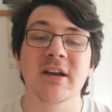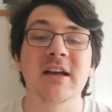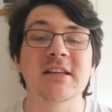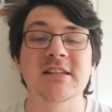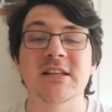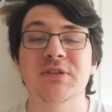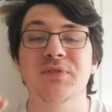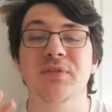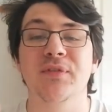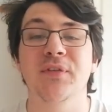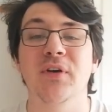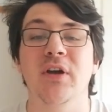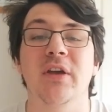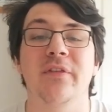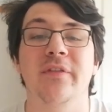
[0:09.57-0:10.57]
Since the
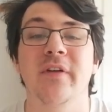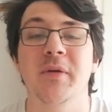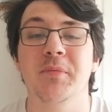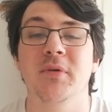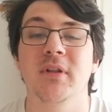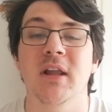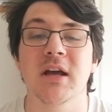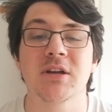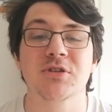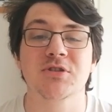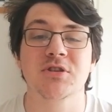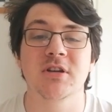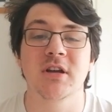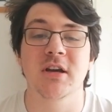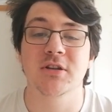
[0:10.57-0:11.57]
30th of April last
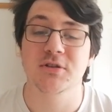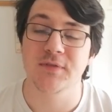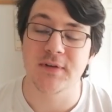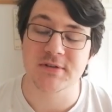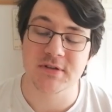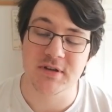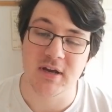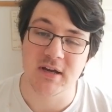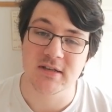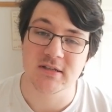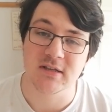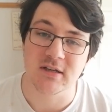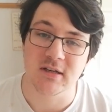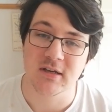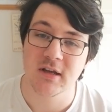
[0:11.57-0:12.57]
year,
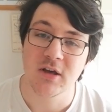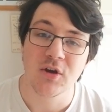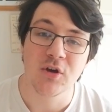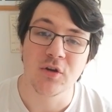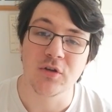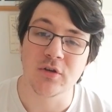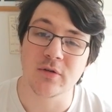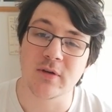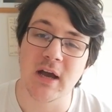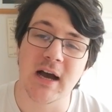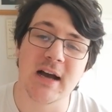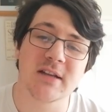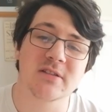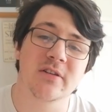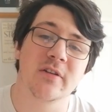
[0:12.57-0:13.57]
2019, you
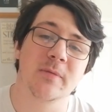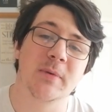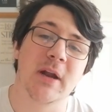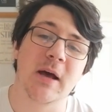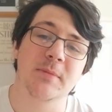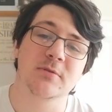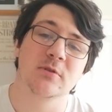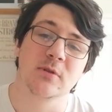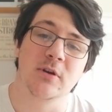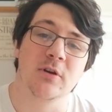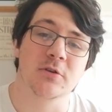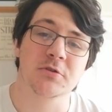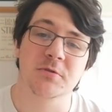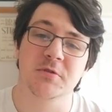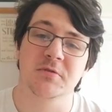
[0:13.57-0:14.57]
guys have been absolutely
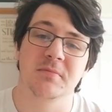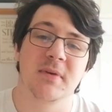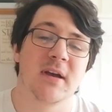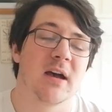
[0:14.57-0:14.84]
awesome to me.